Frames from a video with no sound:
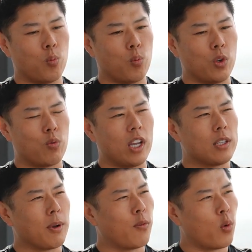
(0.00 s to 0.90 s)
We
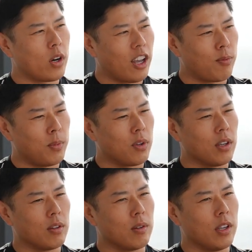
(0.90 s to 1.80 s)
raised about $4.5
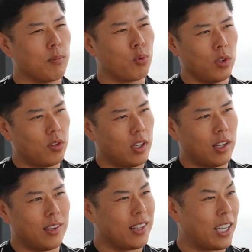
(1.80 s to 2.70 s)
million in
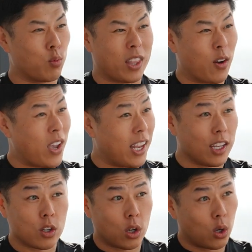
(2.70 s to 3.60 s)
pre-seed. That's without
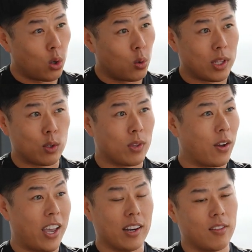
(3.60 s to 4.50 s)
any code. That's
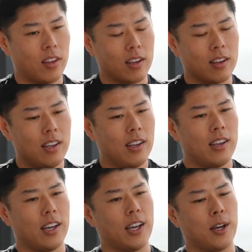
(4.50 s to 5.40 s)
without anything.
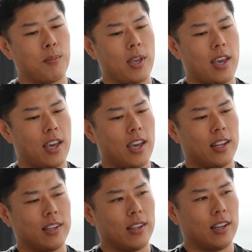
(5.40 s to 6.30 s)

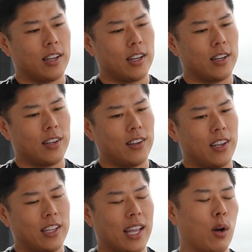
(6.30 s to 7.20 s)
And
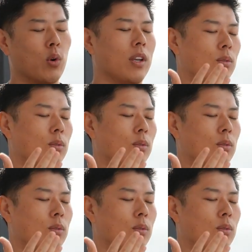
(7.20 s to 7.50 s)
now